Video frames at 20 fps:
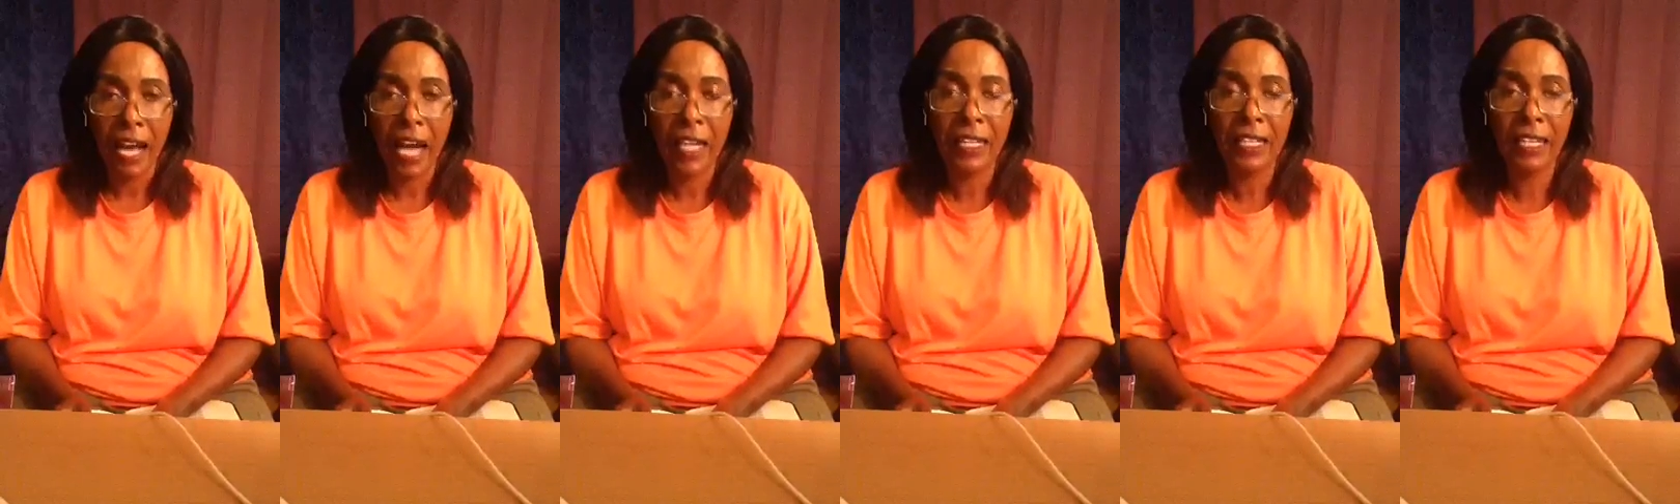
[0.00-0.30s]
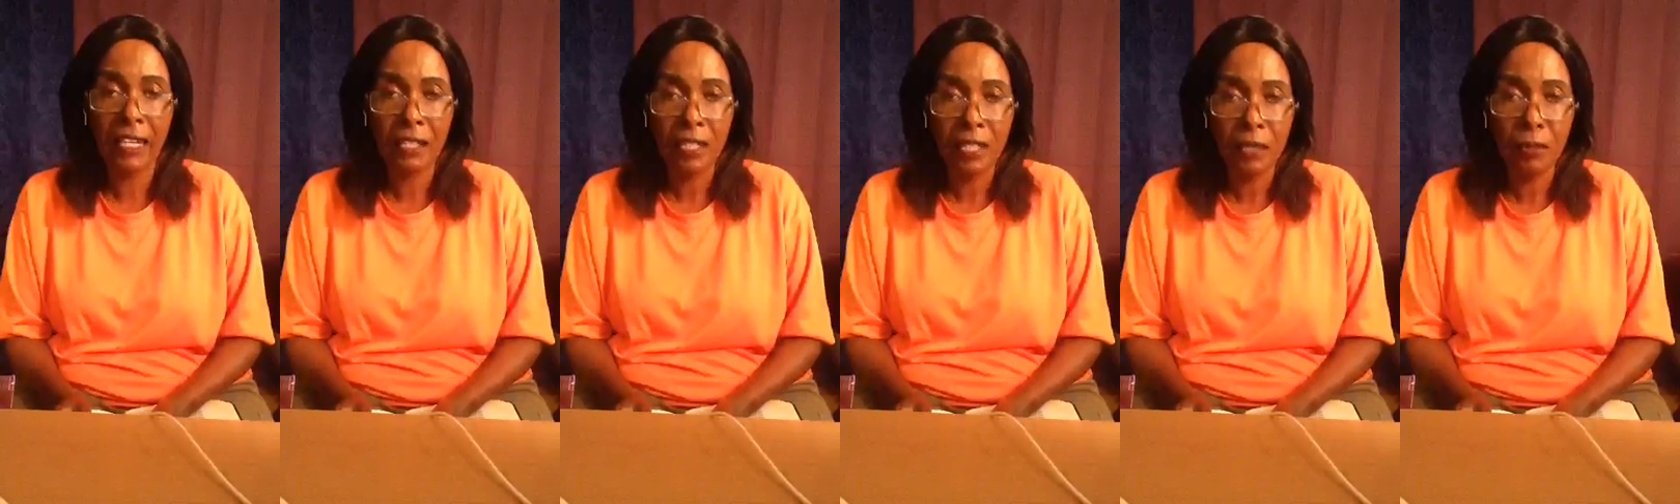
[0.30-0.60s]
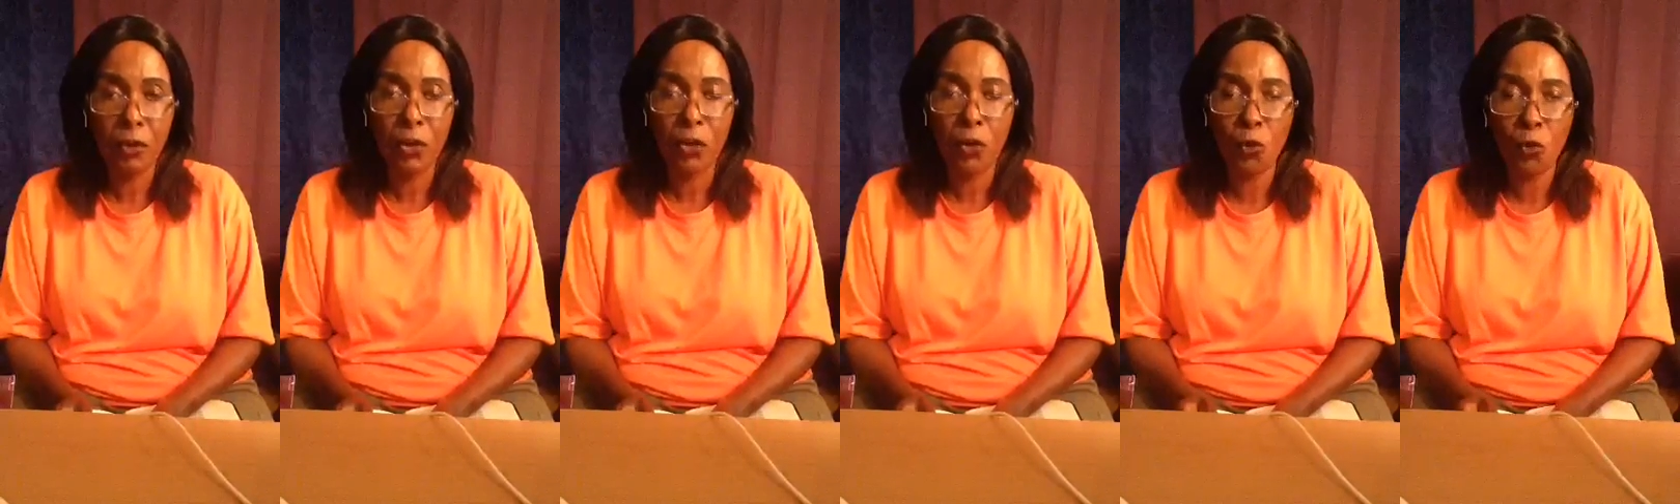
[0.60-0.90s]
And the
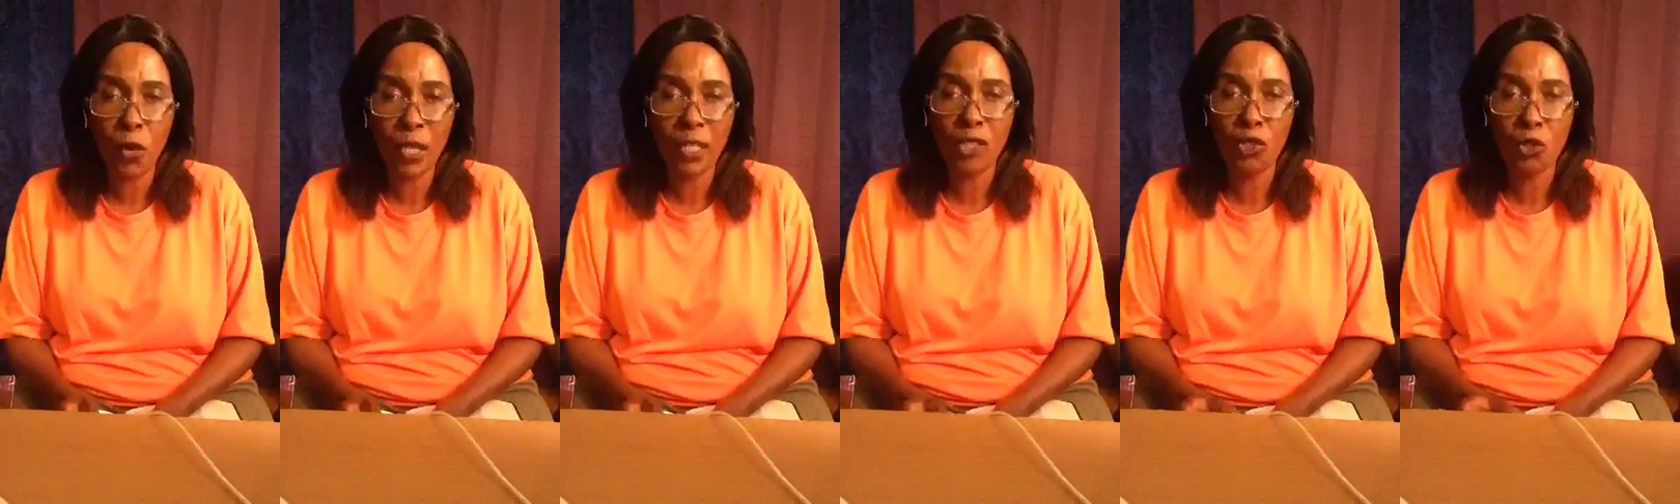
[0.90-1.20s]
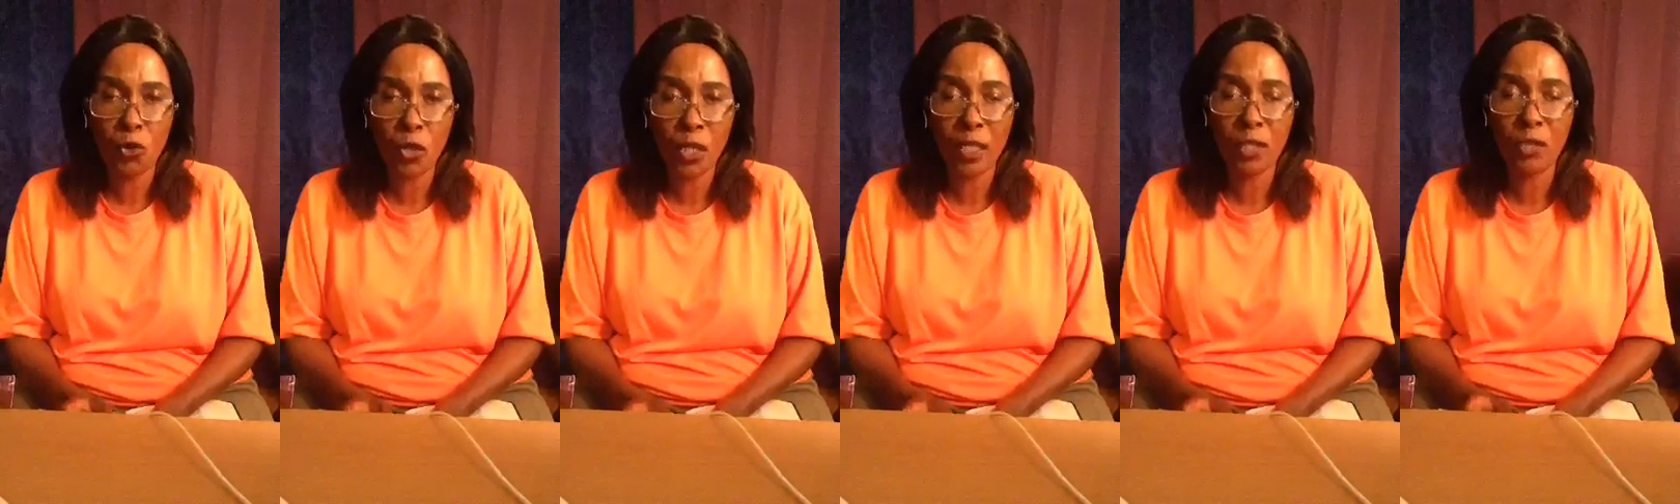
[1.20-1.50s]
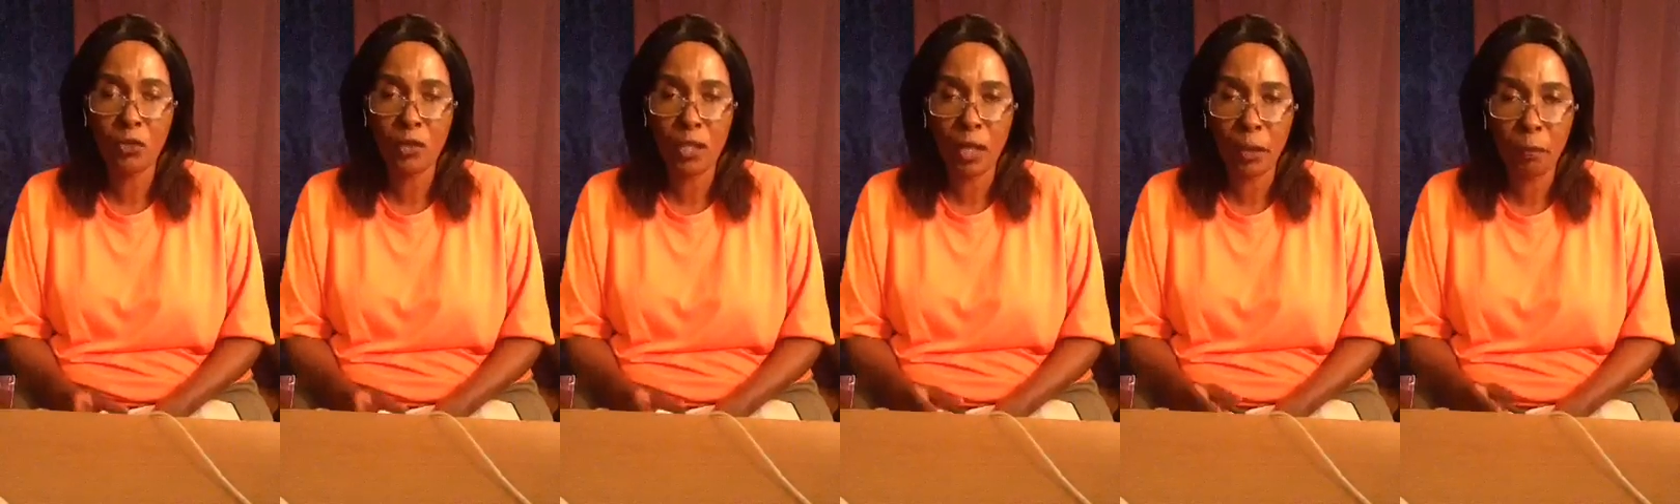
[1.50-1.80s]
demon went straight
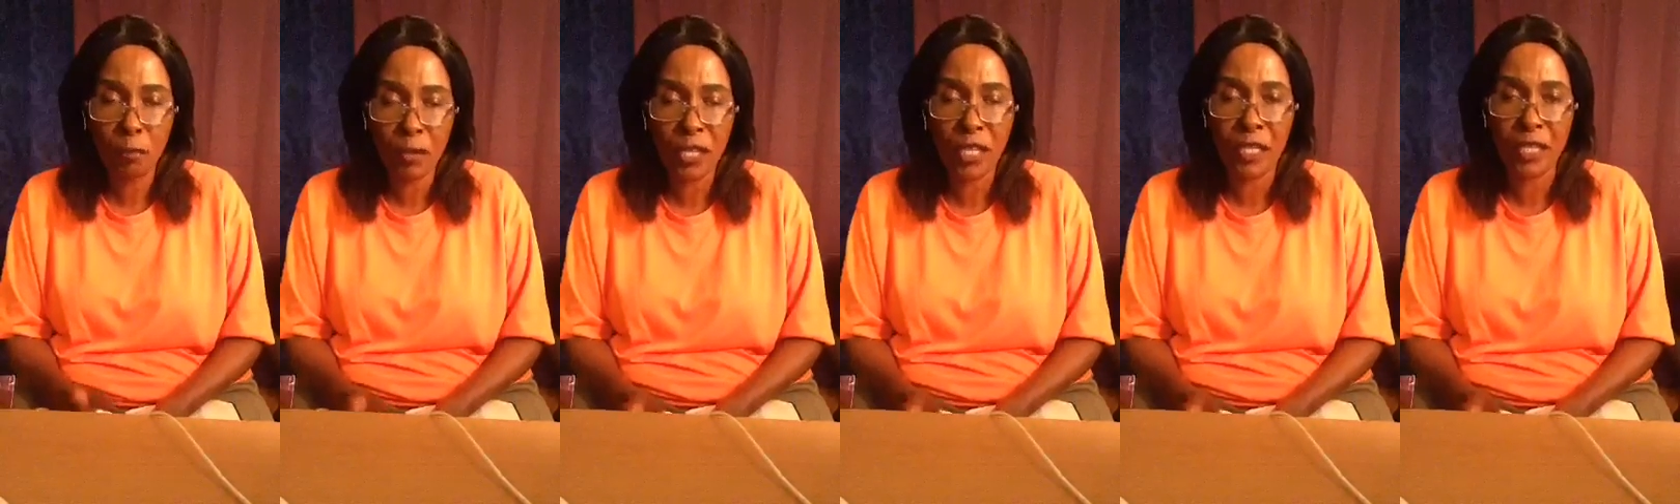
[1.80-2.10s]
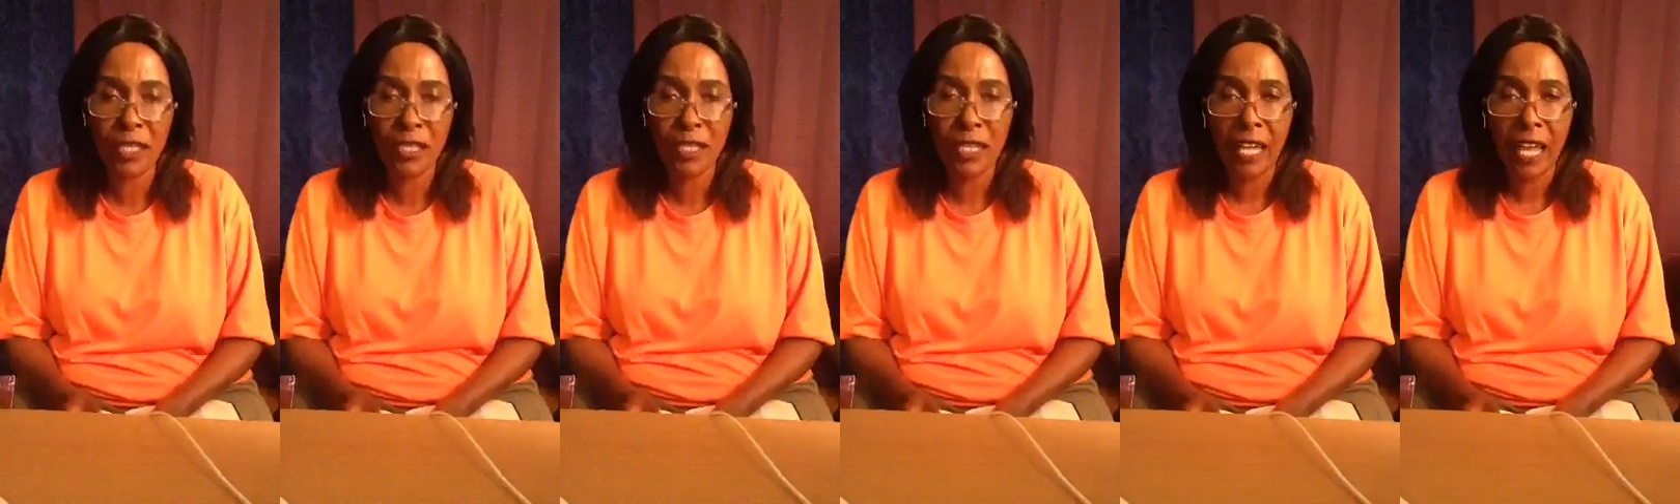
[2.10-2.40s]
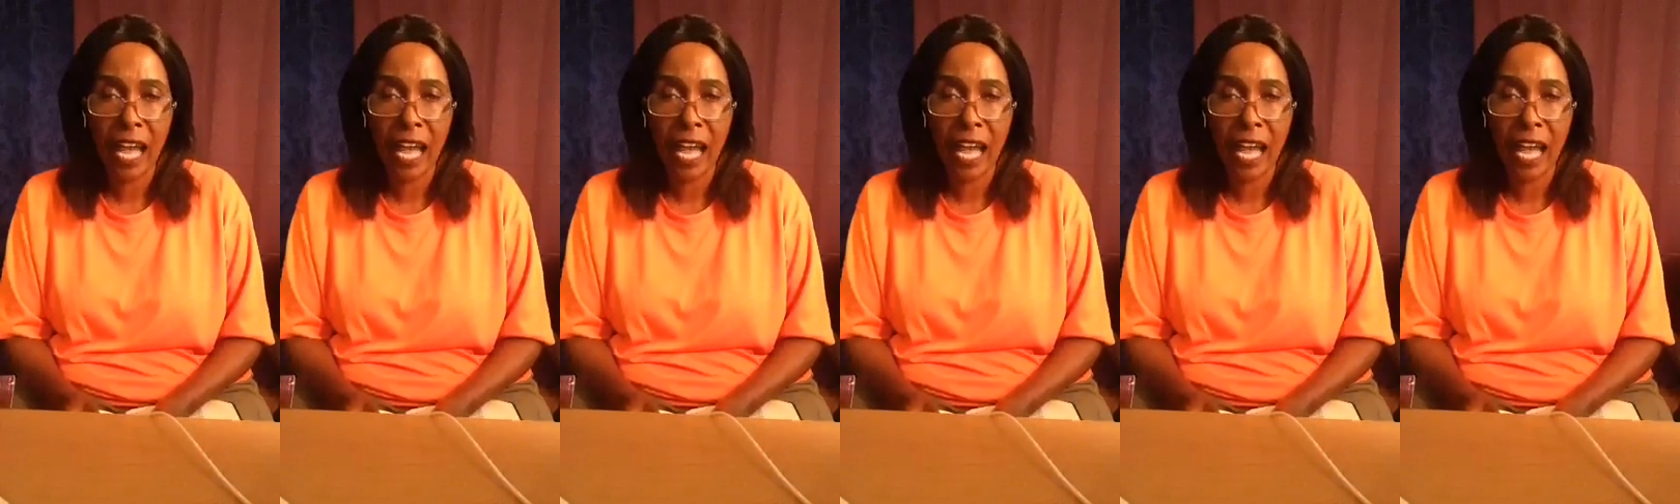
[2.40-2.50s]
to the pigs.